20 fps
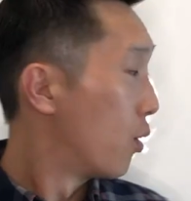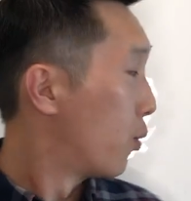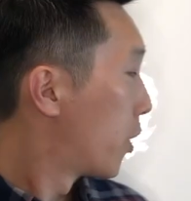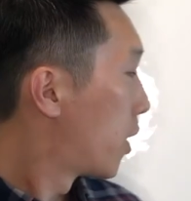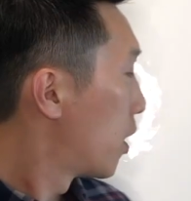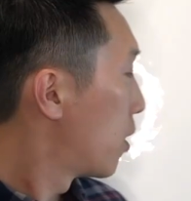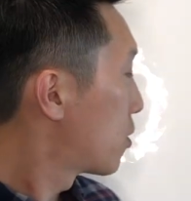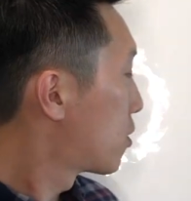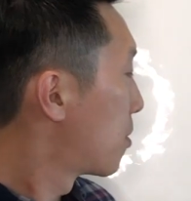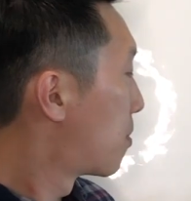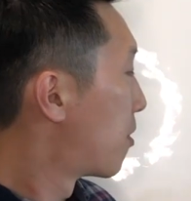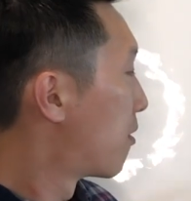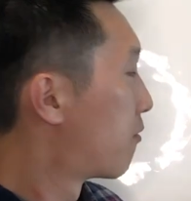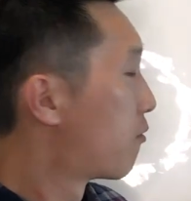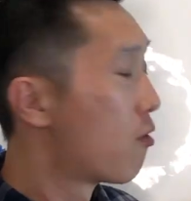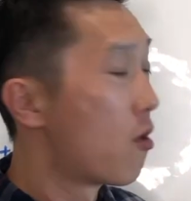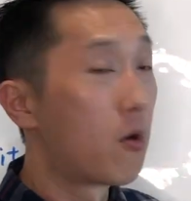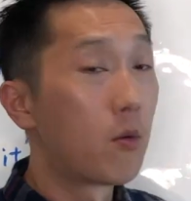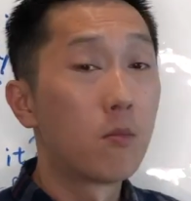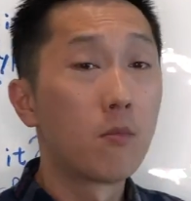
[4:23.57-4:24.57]
We can also
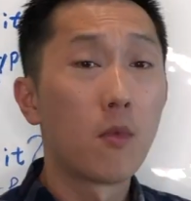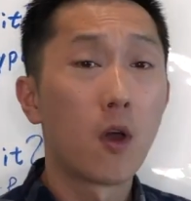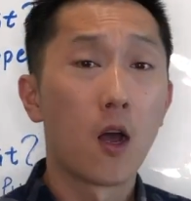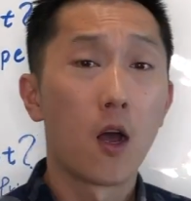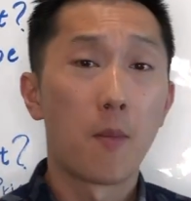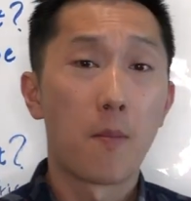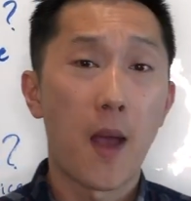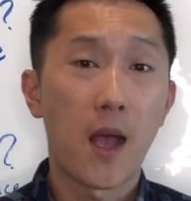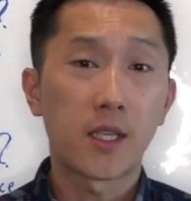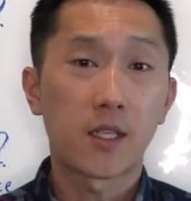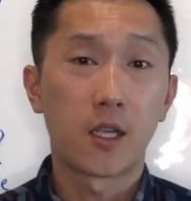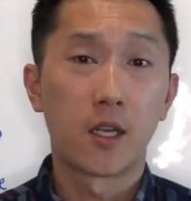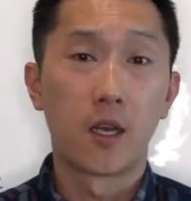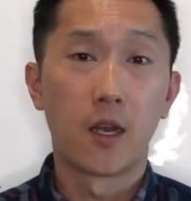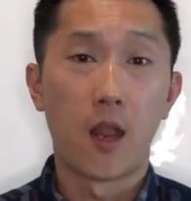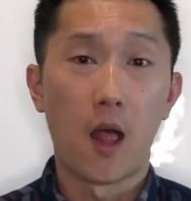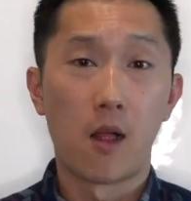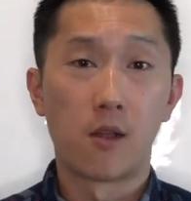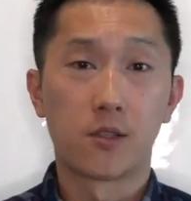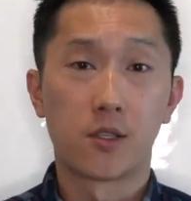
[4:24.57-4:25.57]
perform basket
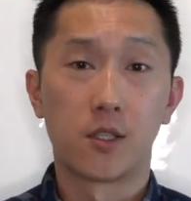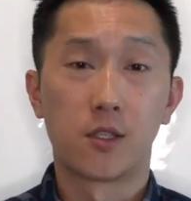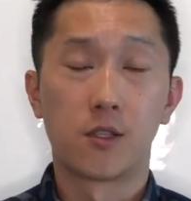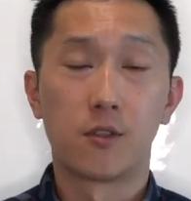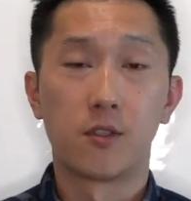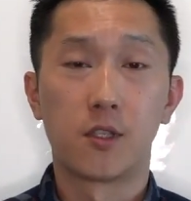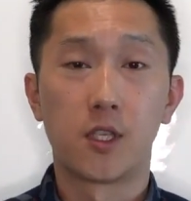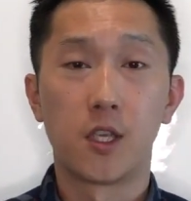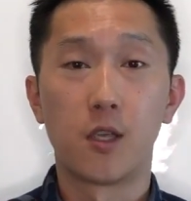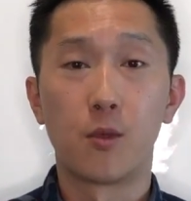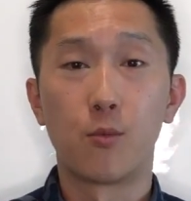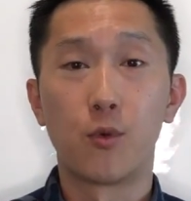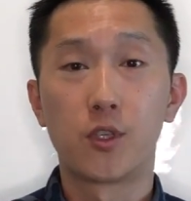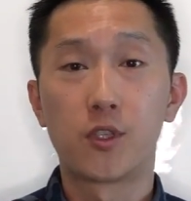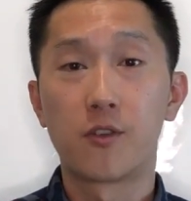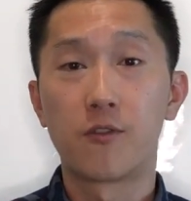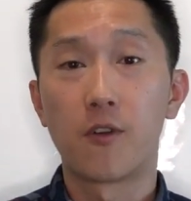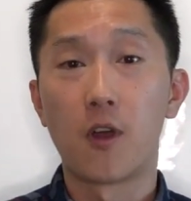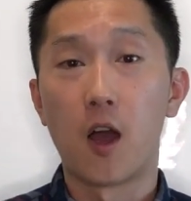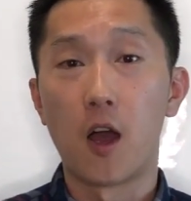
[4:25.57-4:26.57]
analysis to see
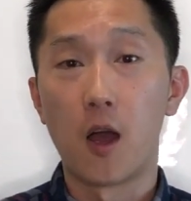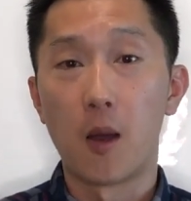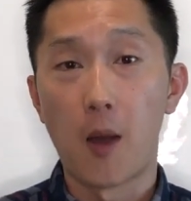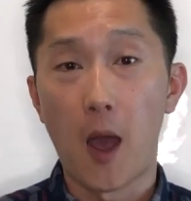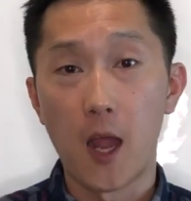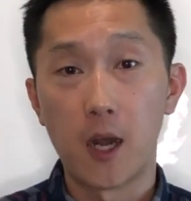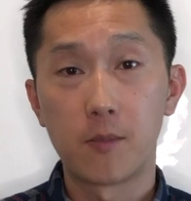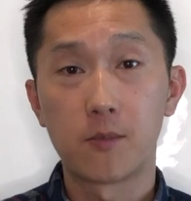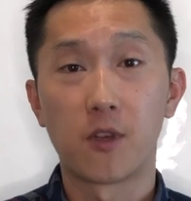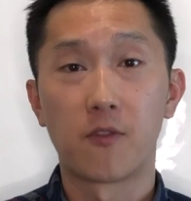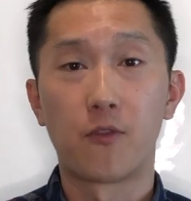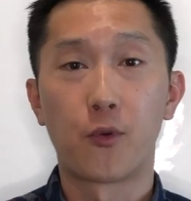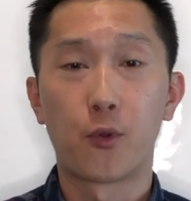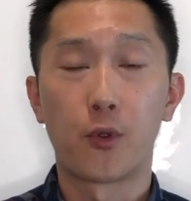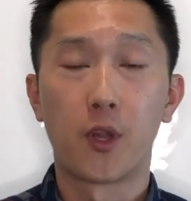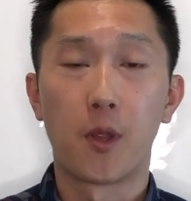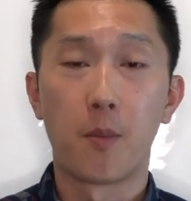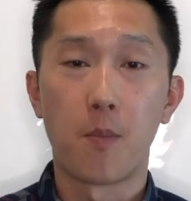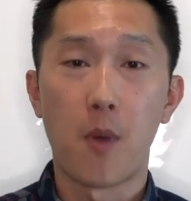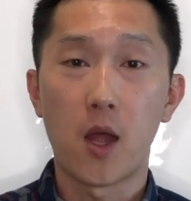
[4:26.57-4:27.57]
which items are
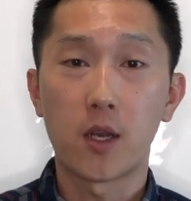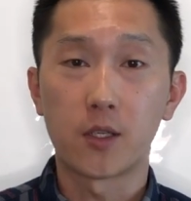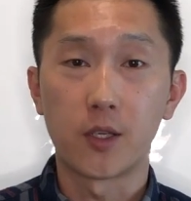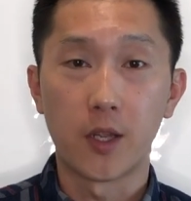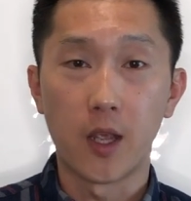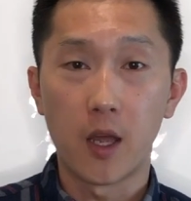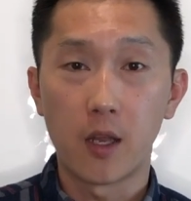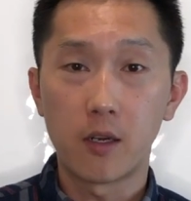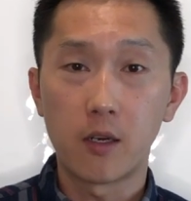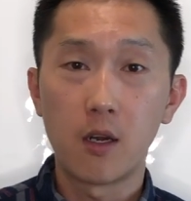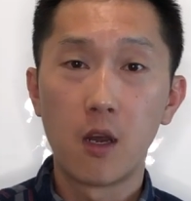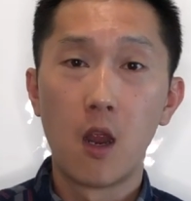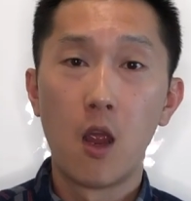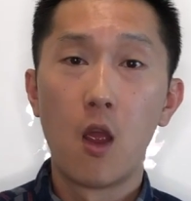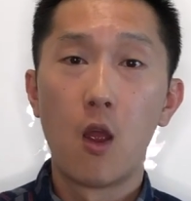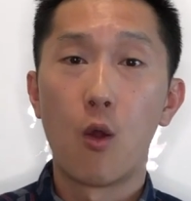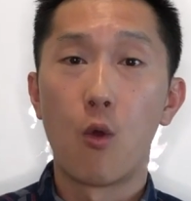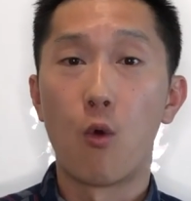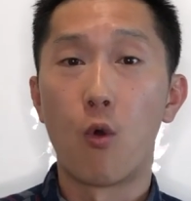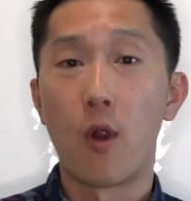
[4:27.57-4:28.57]
frequently bought together
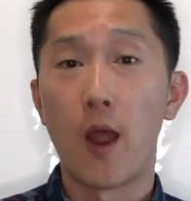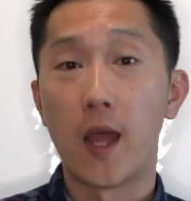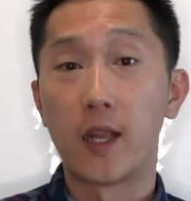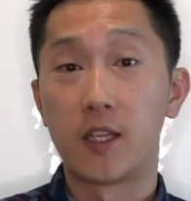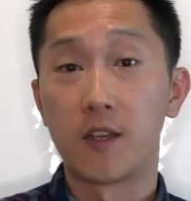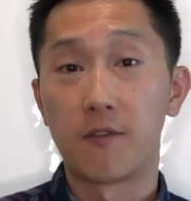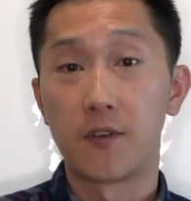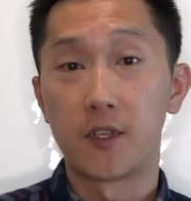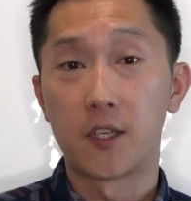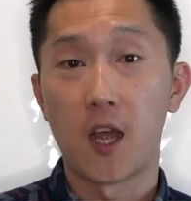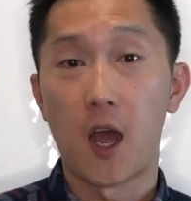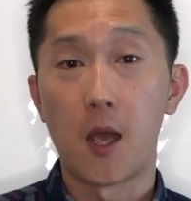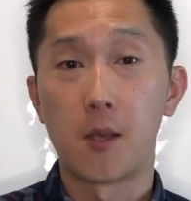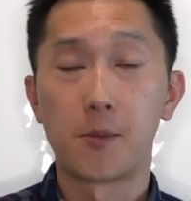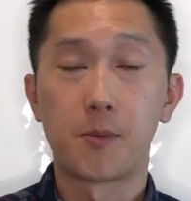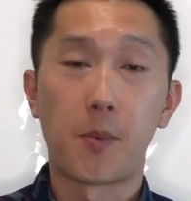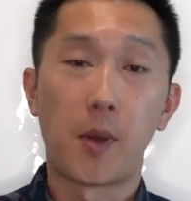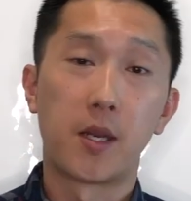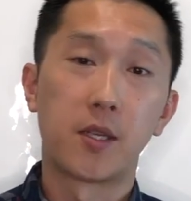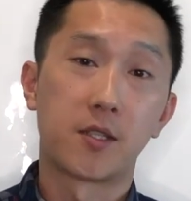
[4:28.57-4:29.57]
or at different
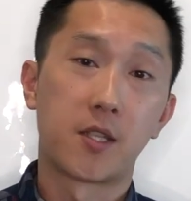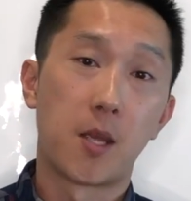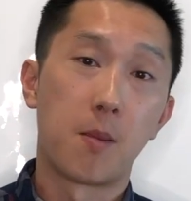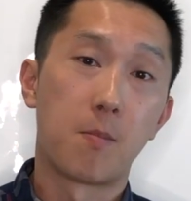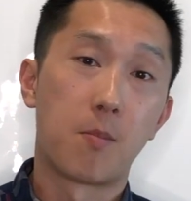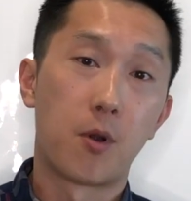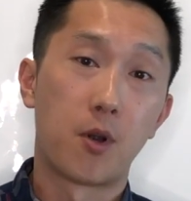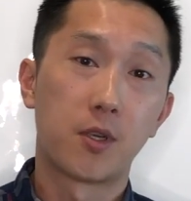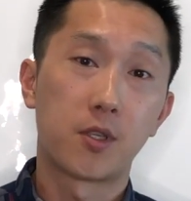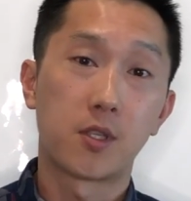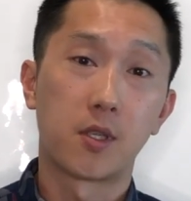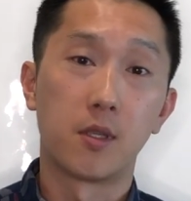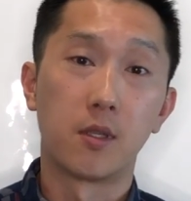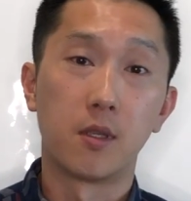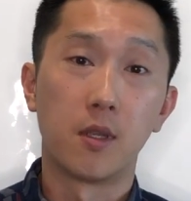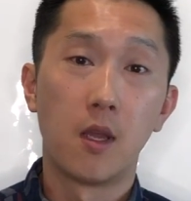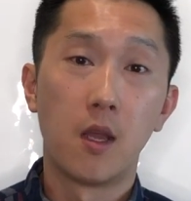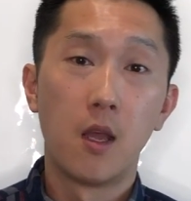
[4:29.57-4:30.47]
times by the same person.